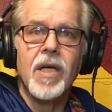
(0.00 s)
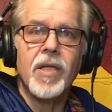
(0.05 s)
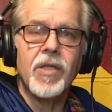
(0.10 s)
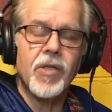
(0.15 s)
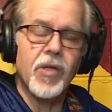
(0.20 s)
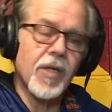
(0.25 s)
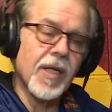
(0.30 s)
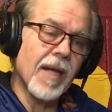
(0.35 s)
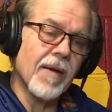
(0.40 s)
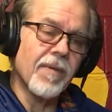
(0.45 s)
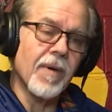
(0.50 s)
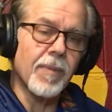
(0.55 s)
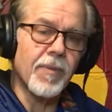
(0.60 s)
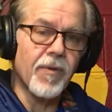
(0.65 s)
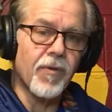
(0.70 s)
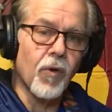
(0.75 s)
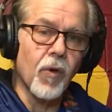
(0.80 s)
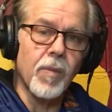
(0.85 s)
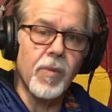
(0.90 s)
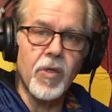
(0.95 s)
So you can have up
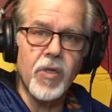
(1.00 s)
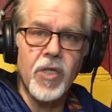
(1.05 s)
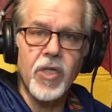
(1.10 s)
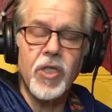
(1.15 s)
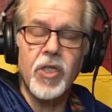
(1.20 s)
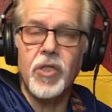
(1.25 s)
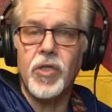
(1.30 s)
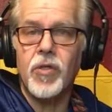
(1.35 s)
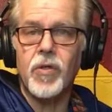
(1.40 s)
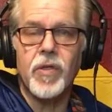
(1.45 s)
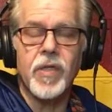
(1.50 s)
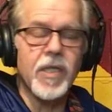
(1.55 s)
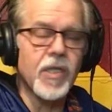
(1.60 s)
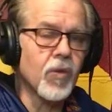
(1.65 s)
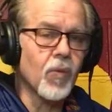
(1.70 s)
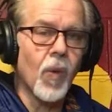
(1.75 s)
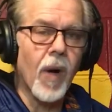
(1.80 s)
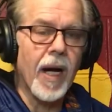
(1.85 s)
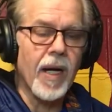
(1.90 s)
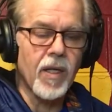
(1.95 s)
to four musicians using
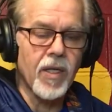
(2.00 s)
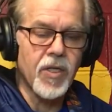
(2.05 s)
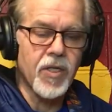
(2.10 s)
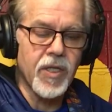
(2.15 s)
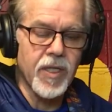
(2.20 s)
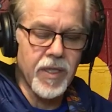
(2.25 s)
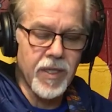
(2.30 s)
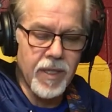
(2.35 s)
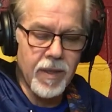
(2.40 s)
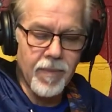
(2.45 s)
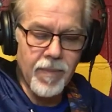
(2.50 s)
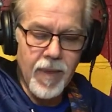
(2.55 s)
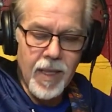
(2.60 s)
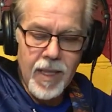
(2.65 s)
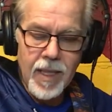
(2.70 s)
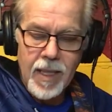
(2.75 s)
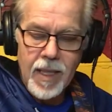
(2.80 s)
this wireless system.